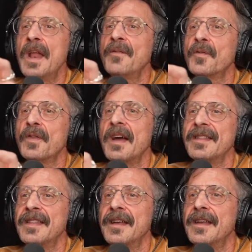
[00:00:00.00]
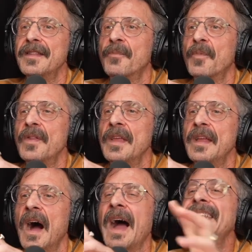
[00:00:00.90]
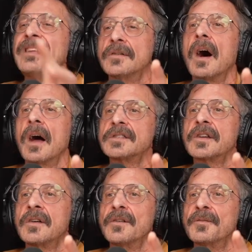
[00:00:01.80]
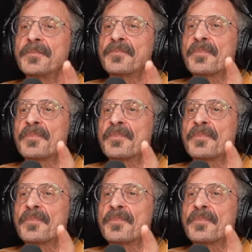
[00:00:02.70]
that the ideological